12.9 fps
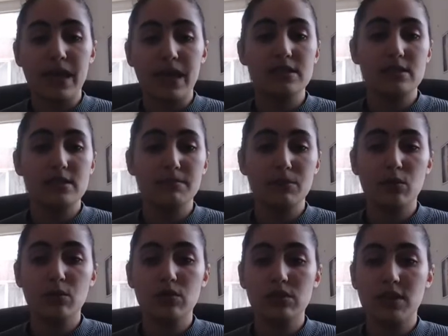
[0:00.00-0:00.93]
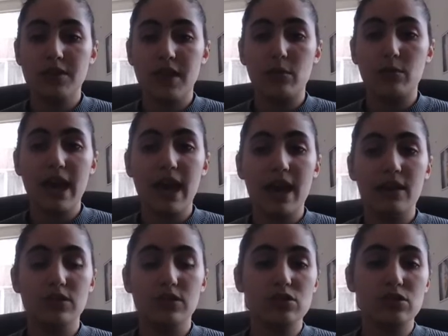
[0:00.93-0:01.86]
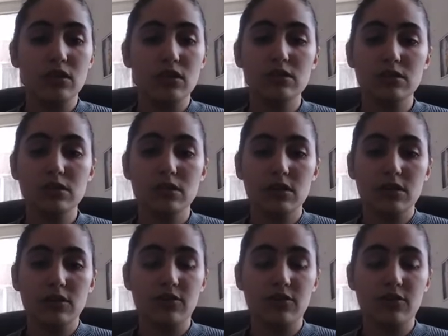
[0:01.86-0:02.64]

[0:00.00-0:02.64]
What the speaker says: and it's important that we have a solid